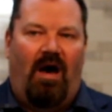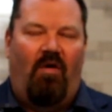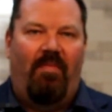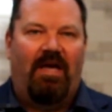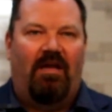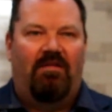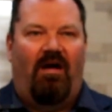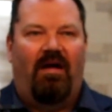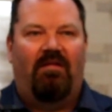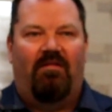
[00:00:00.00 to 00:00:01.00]
How am I going to
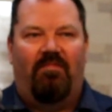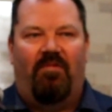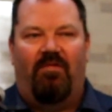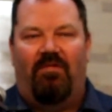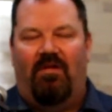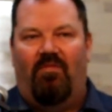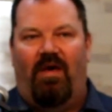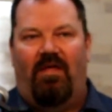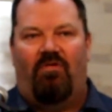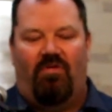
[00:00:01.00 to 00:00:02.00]
talk to this person in a
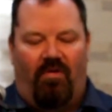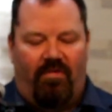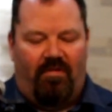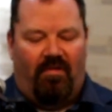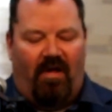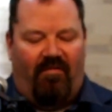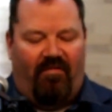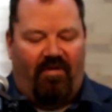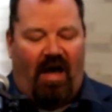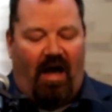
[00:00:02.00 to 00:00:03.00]
way that shows the love
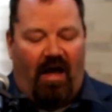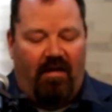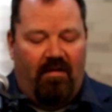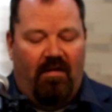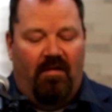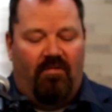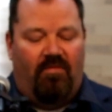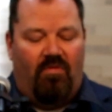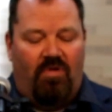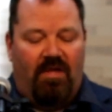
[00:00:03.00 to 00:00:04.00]
of God
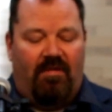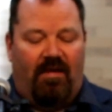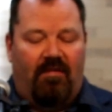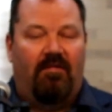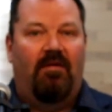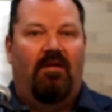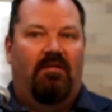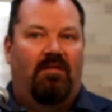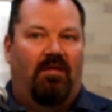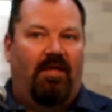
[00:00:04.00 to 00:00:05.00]
through Jesus
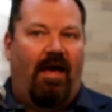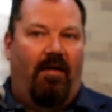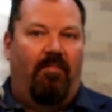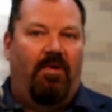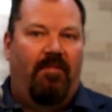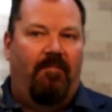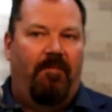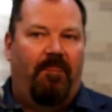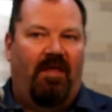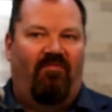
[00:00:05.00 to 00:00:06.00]
to them
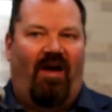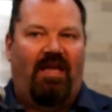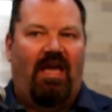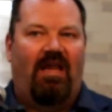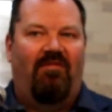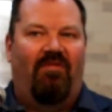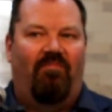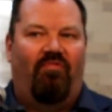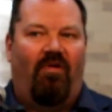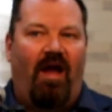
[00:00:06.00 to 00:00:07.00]
if I can't even
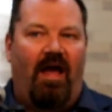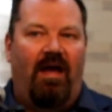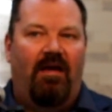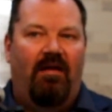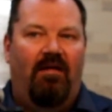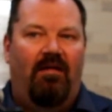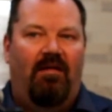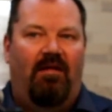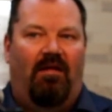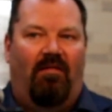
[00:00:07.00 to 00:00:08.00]
pray
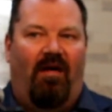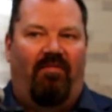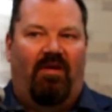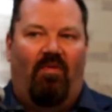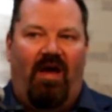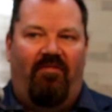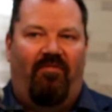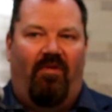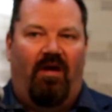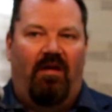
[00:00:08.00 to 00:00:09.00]
in a loving way
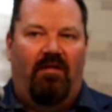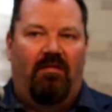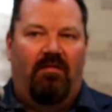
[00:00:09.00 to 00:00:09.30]
for it?